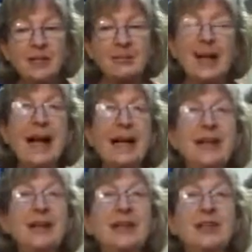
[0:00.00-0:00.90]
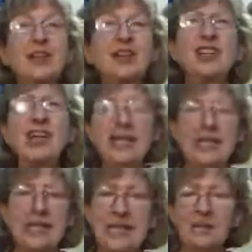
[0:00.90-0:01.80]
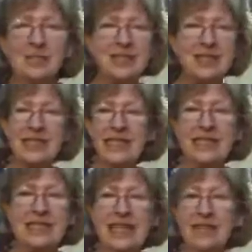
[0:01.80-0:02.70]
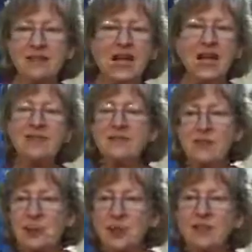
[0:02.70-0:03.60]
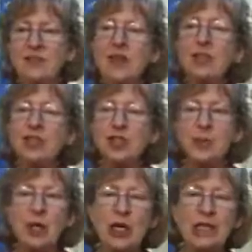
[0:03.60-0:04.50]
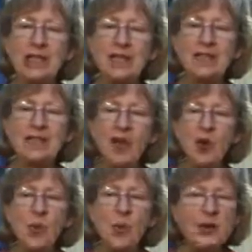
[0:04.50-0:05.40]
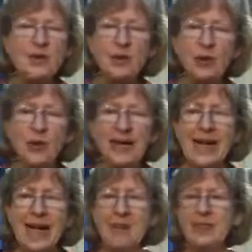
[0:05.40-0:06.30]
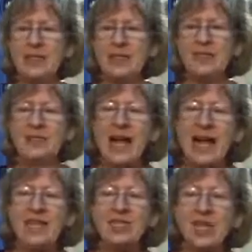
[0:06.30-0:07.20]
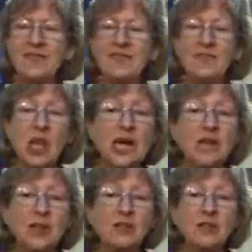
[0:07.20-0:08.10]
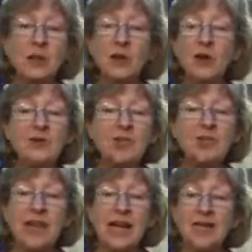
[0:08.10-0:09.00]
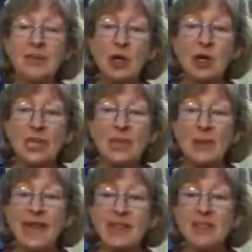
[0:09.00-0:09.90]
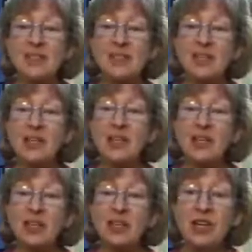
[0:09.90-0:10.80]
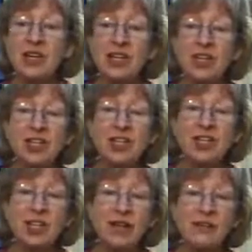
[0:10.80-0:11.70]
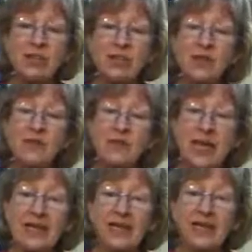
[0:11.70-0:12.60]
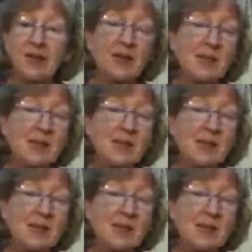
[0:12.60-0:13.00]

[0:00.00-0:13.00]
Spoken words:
Back in her clumsy yet comfortable vulture body, and wondering what had happened in the flash that flung her from Orville's dying body and made him disappear, Sharon took flight from the